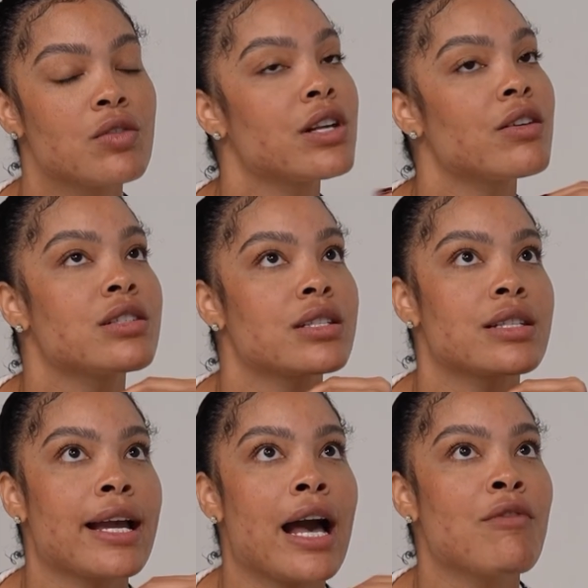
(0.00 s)
So it's just
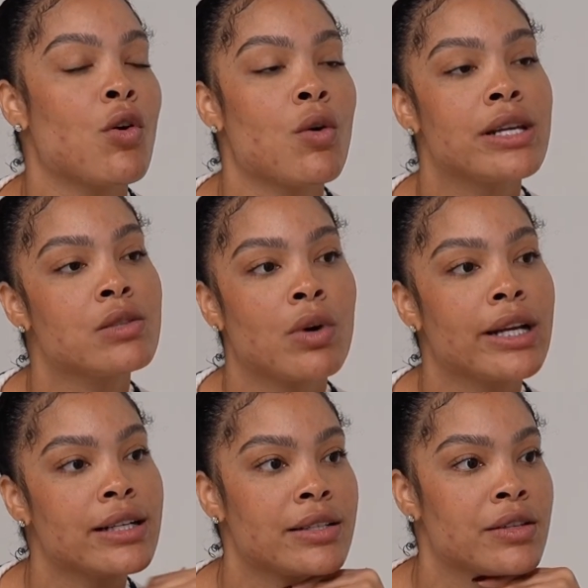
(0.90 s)
like, I've always
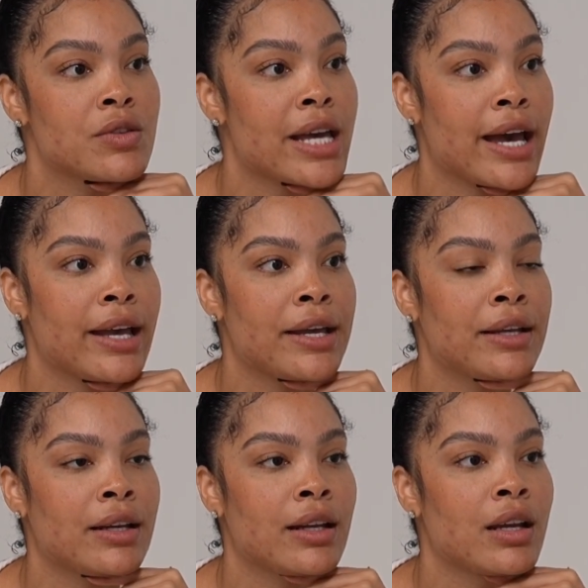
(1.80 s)
wanted to do that.
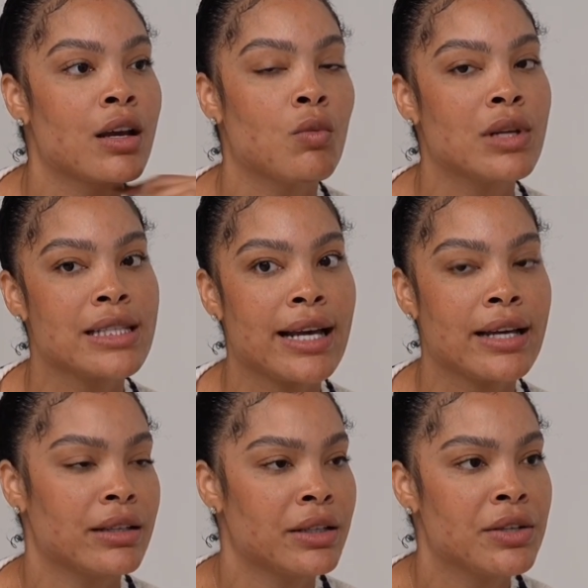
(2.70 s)
And once
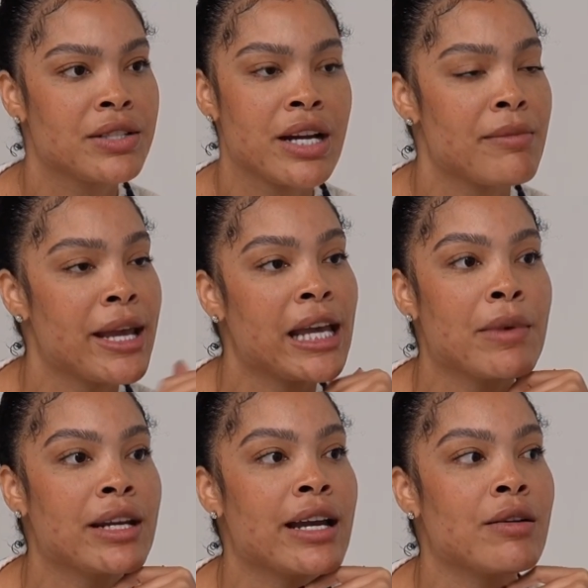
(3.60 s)
I, started making
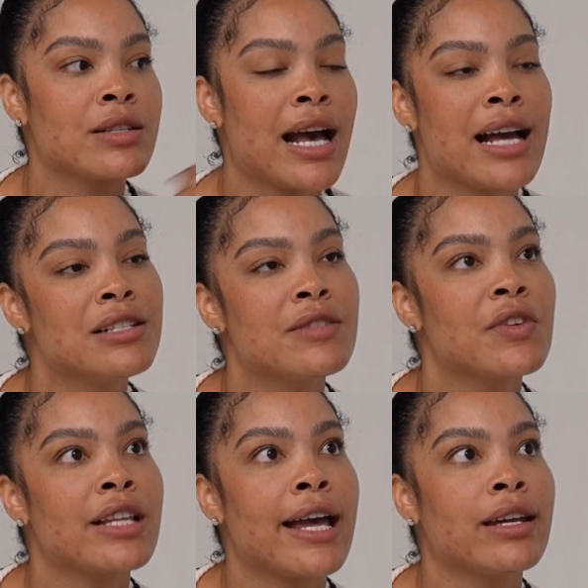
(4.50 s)
money, I just
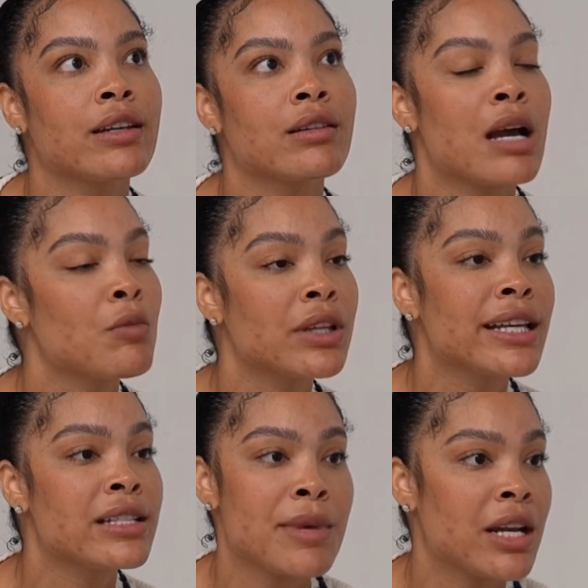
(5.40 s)
feel like I'm really
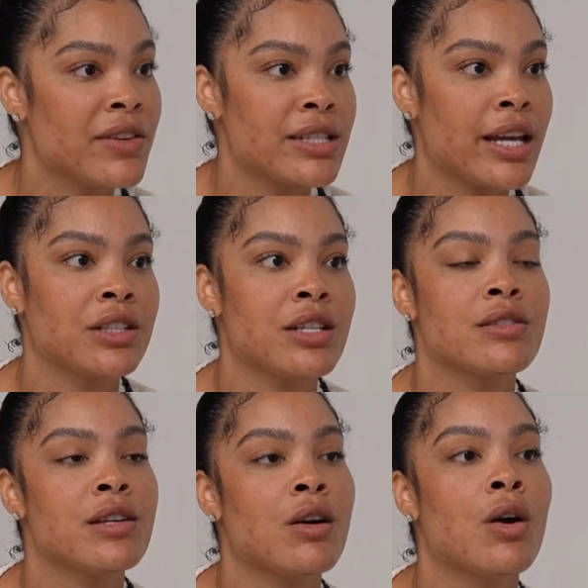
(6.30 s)
into manifestation.
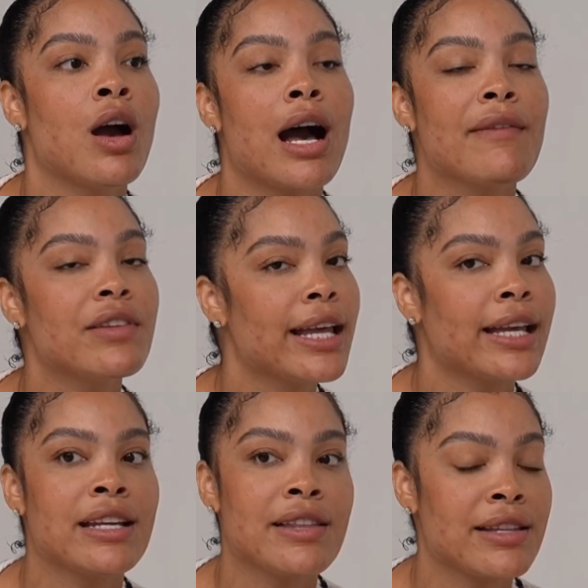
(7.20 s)
So I feel like
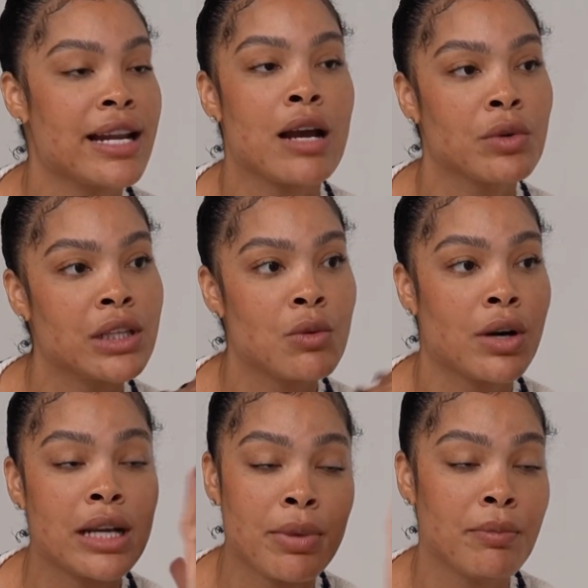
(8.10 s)
anything that I really
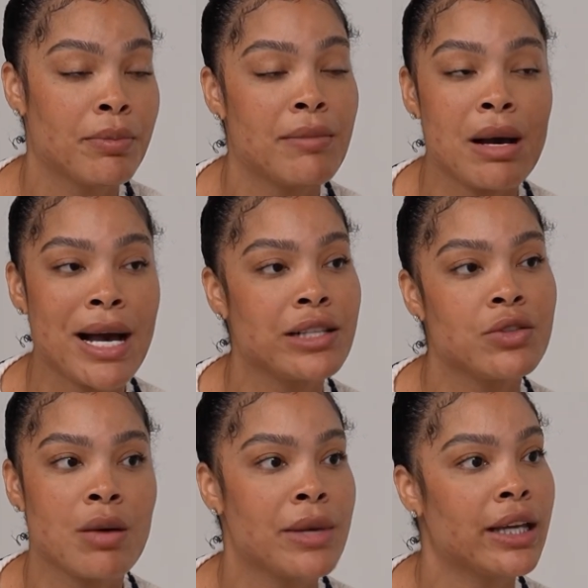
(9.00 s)
want to put my mind
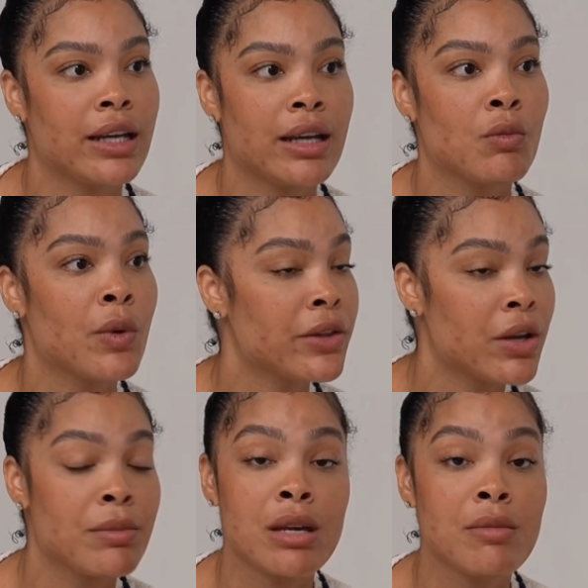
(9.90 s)
to, I'm going to get it. Whether
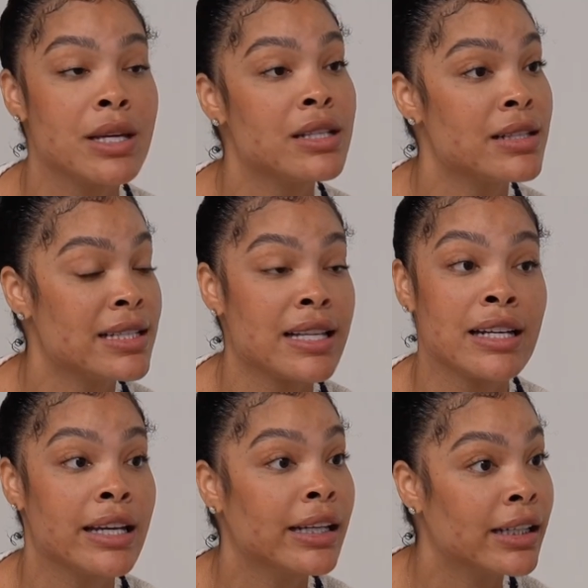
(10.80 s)
it be a business, a
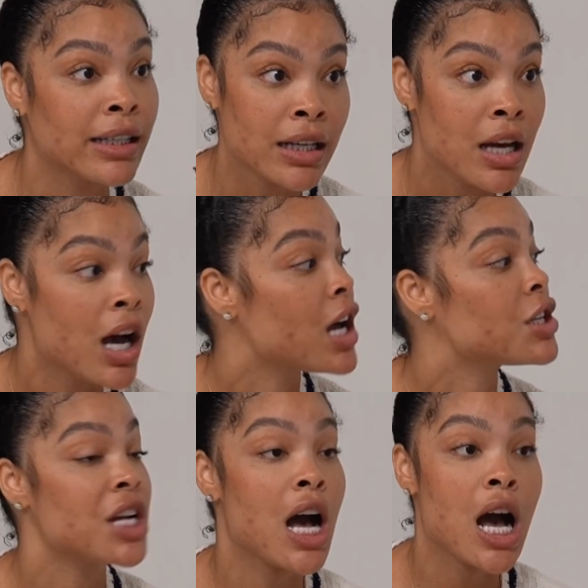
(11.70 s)
nigga, a
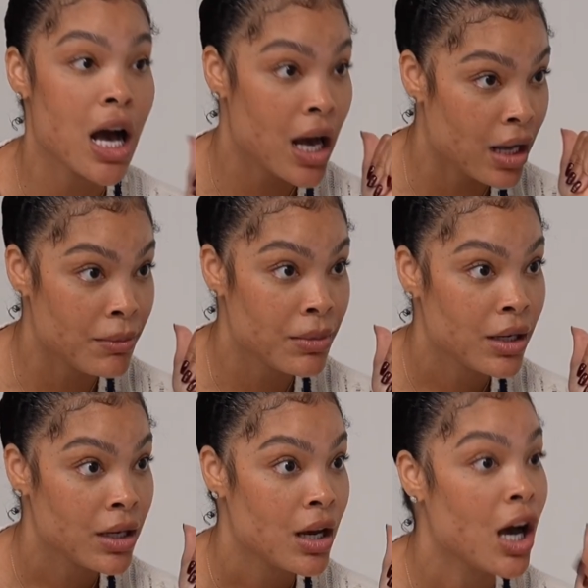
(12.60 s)
job,
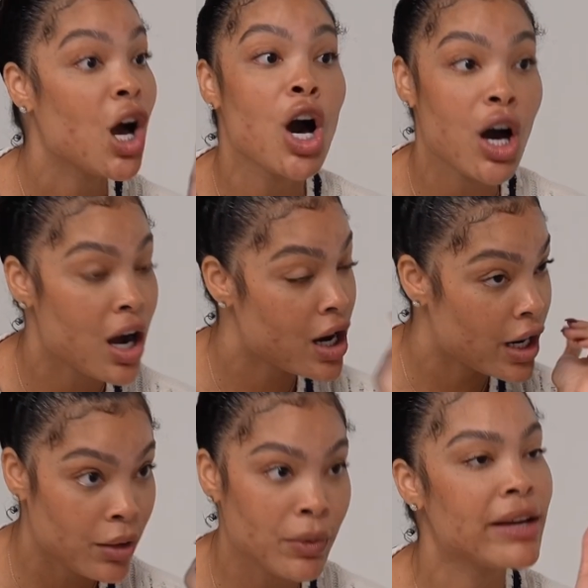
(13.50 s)
a
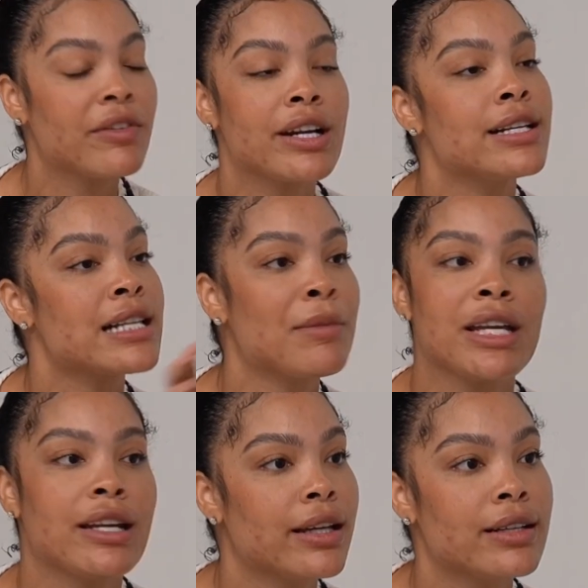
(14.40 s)
car, whatever it is, I'm going
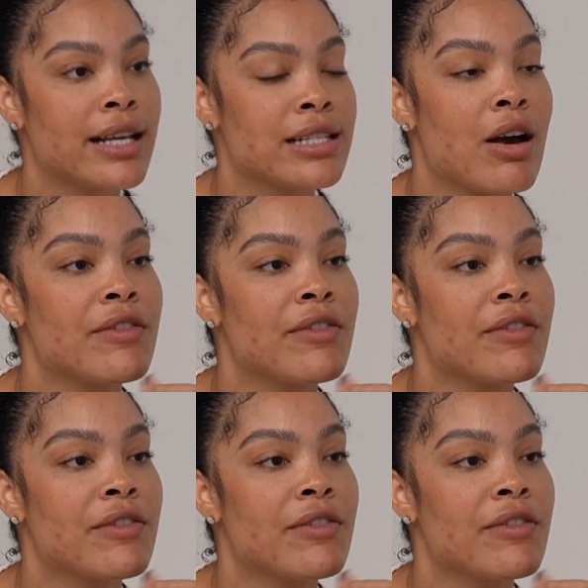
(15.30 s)
to get it. That's all.